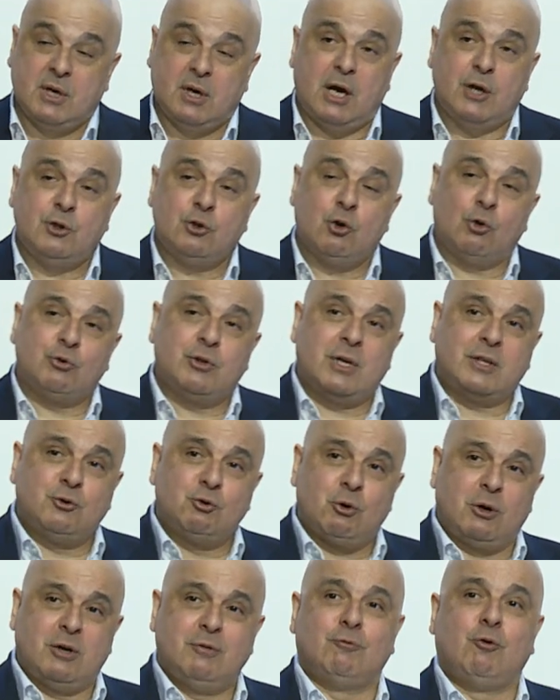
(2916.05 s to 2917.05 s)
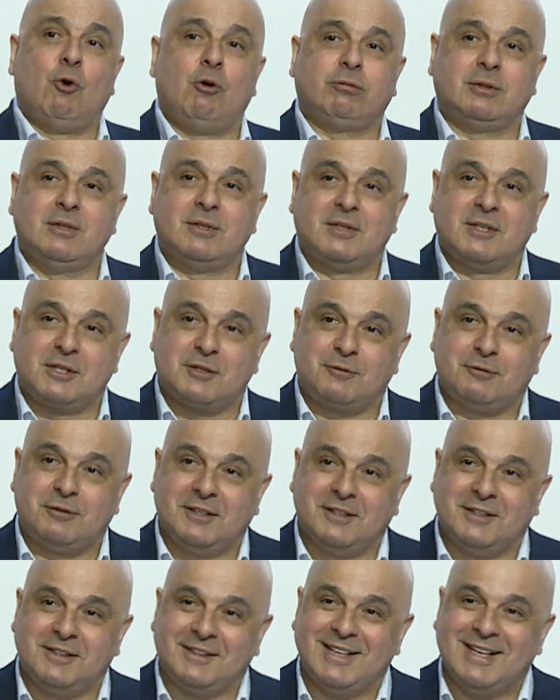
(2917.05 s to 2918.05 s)
I know that you're involved in this
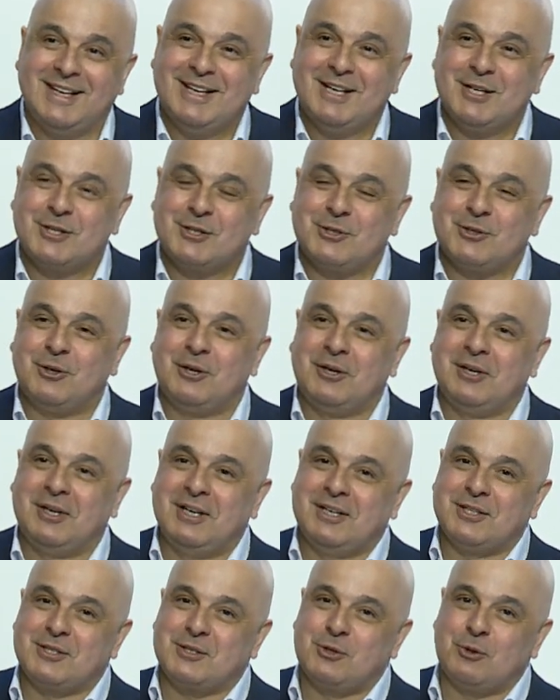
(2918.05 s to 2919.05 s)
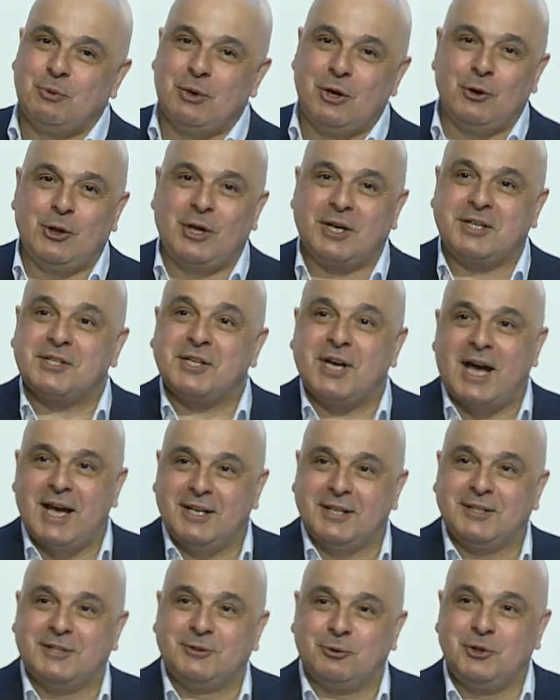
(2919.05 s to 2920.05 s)
field, so, so we're all
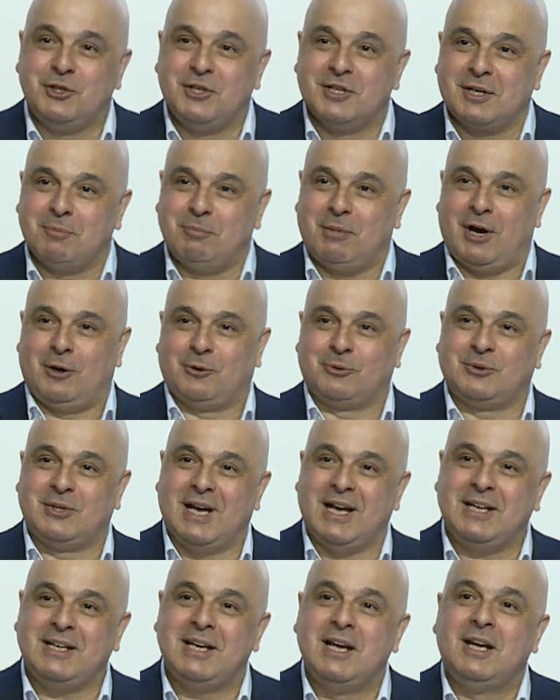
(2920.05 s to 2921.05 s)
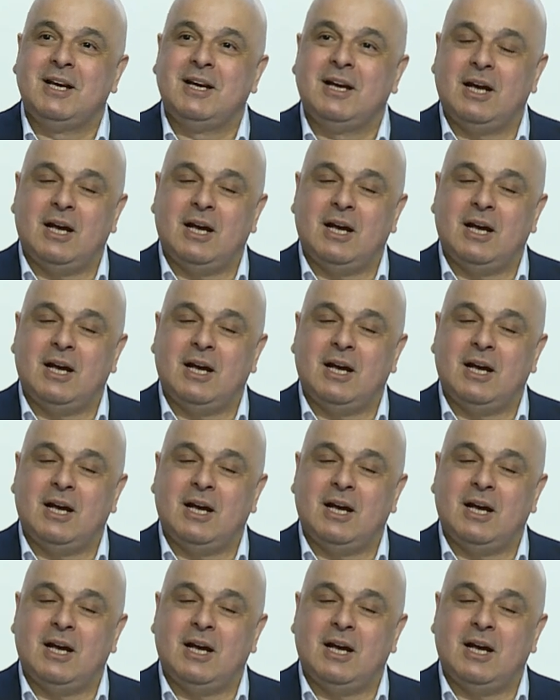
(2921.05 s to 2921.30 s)
excited to hear about that.